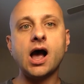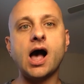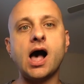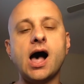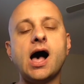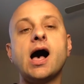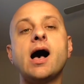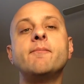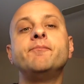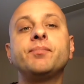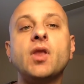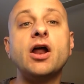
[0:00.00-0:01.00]

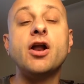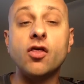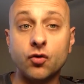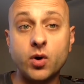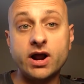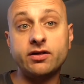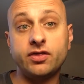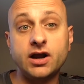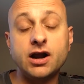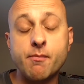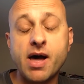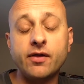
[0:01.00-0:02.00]
Another way to
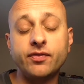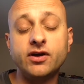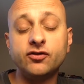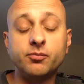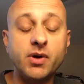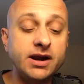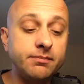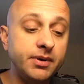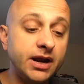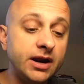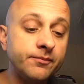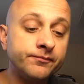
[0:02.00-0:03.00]
think about this might
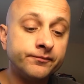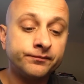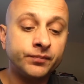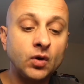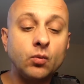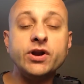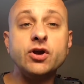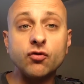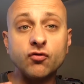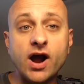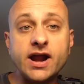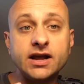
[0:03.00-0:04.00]
be when
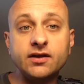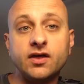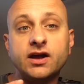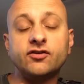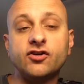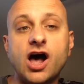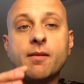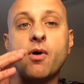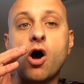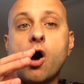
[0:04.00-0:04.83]
you're writing things up,